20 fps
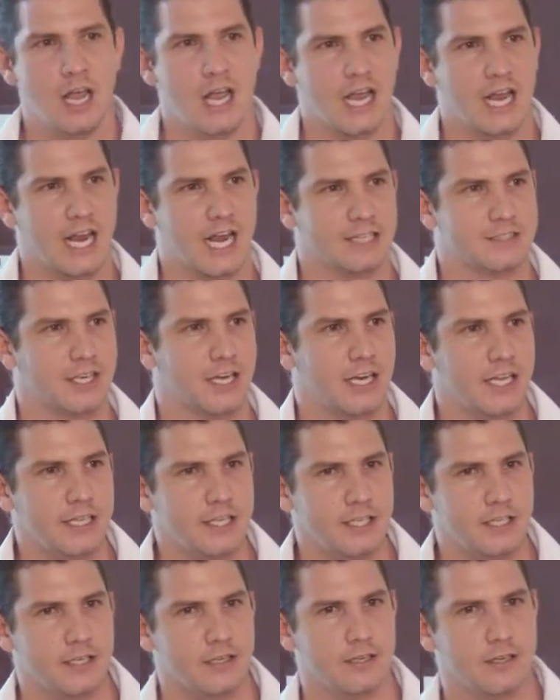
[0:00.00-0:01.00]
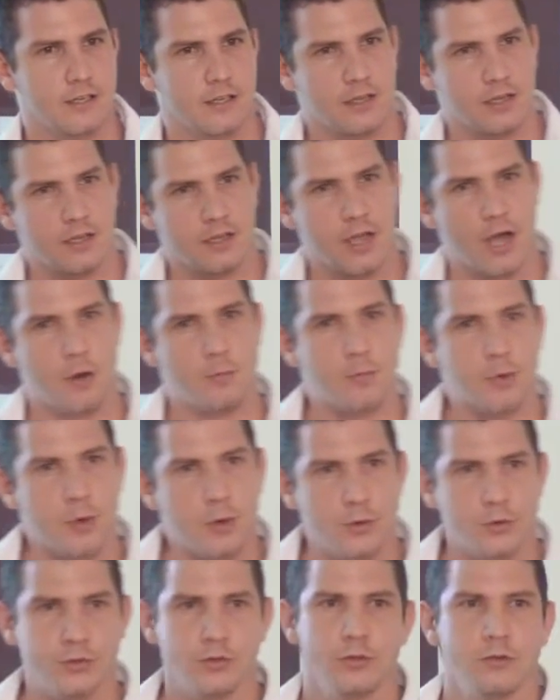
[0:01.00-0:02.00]
a catalytic uh,
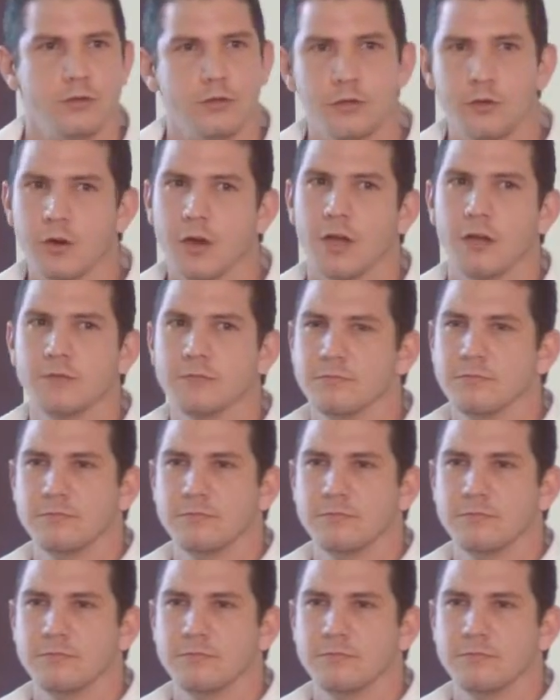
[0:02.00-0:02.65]
approach or you can